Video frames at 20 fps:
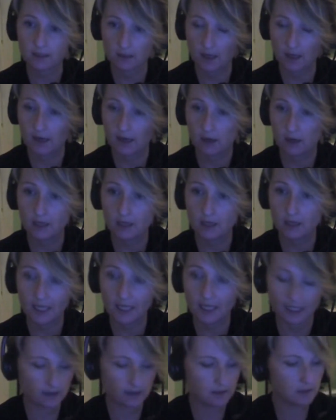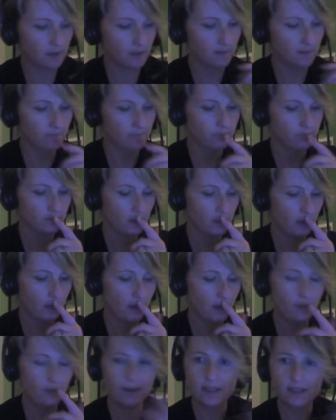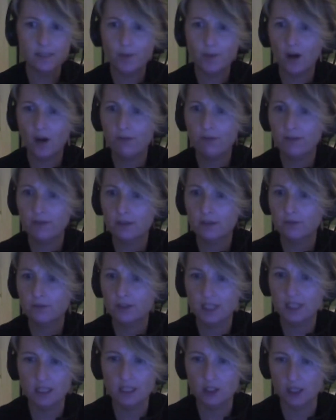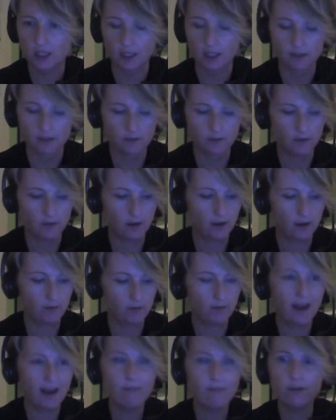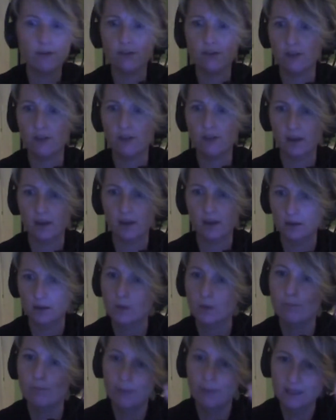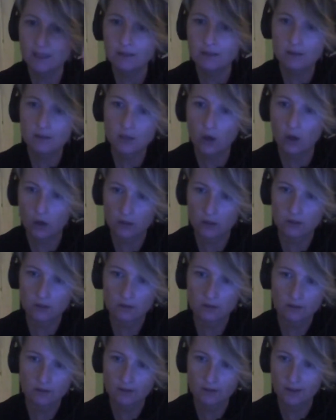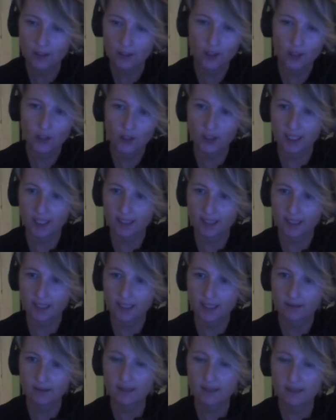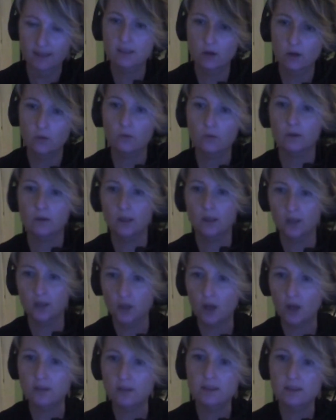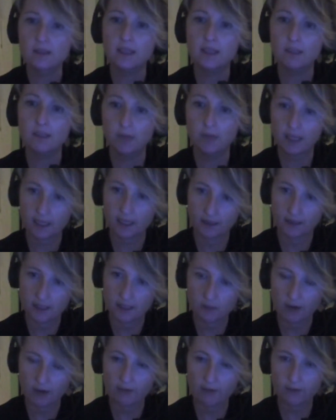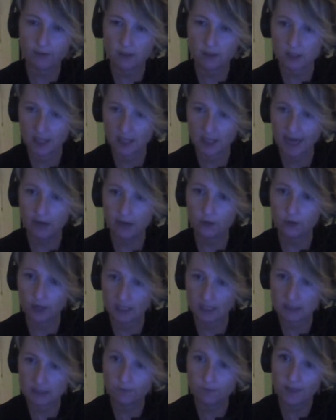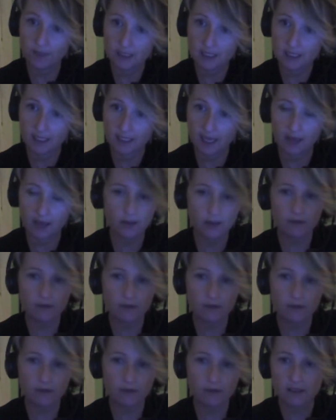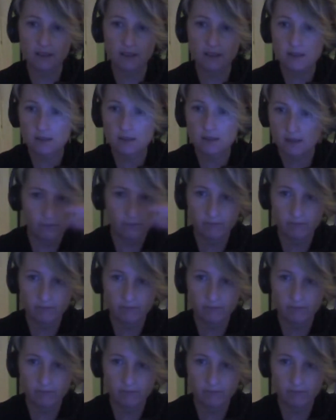and are linked. And it's perfect for teaching. Everything, we build on. So constantly making this reference to how things fit together is